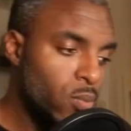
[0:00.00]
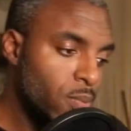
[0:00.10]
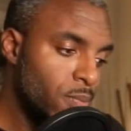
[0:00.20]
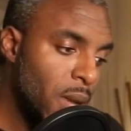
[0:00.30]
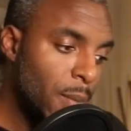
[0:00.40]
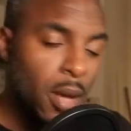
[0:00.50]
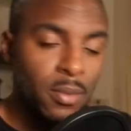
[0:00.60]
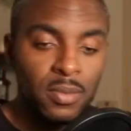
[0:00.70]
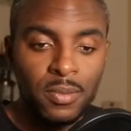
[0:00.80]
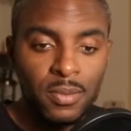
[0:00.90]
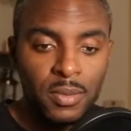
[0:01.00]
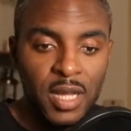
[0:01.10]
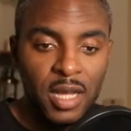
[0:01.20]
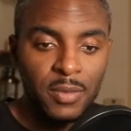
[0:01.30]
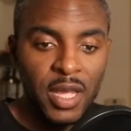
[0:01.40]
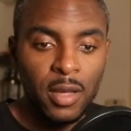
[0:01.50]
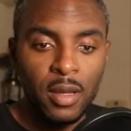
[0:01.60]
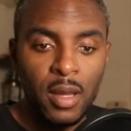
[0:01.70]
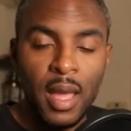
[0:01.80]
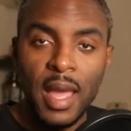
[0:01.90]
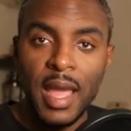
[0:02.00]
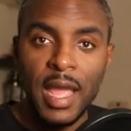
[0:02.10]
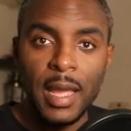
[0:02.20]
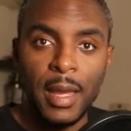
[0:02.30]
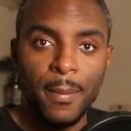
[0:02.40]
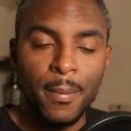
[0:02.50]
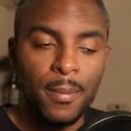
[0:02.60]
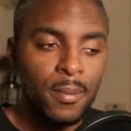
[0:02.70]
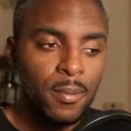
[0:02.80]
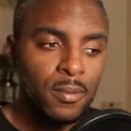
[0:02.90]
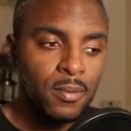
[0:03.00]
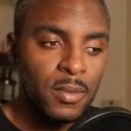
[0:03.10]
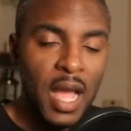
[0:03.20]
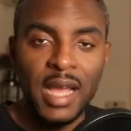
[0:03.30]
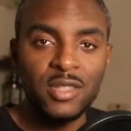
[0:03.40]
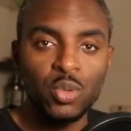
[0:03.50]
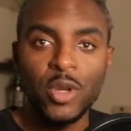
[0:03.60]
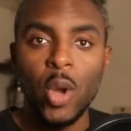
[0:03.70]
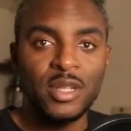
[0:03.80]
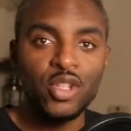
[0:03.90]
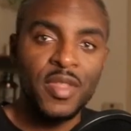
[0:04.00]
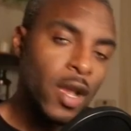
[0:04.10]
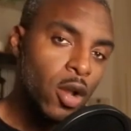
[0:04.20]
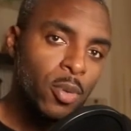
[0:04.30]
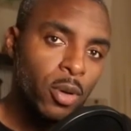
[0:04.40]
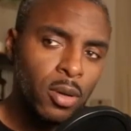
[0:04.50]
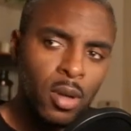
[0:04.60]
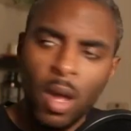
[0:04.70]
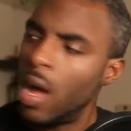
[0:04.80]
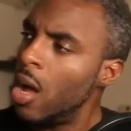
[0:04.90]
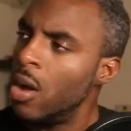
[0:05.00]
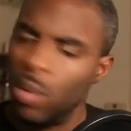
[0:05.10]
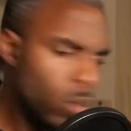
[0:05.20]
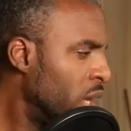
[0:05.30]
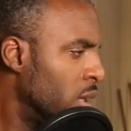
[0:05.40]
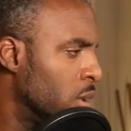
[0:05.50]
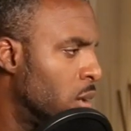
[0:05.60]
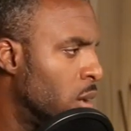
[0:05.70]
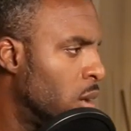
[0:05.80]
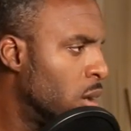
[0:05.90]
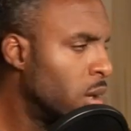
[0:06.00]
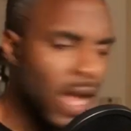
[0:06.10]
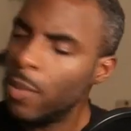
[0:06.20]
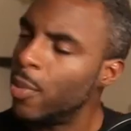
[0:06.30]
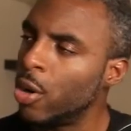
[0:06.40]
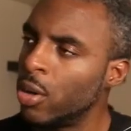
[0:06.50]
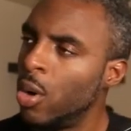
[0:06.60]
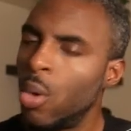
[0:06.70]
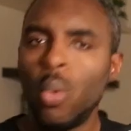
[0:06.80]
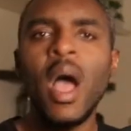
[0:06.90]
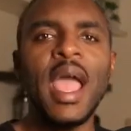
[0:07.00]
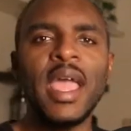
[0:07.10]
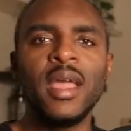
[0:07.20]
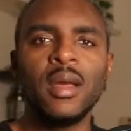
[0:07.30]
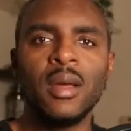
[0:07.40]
my mom tells me, hey, guys, we're going to the airport. Huh? What? Airport? Why? I